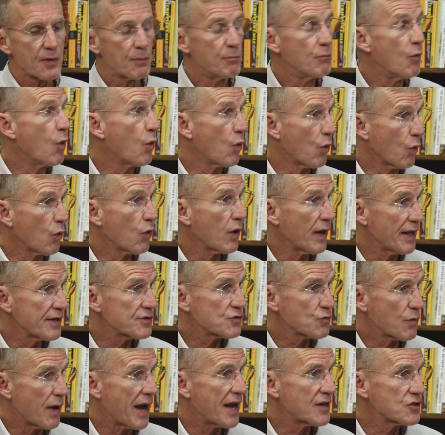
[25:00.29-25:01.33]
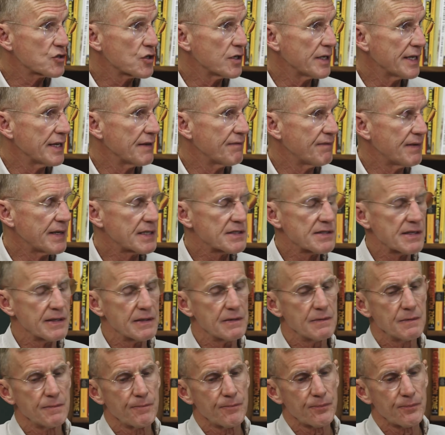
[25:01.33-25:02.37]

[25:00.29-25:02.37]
more or less rationally to fix it.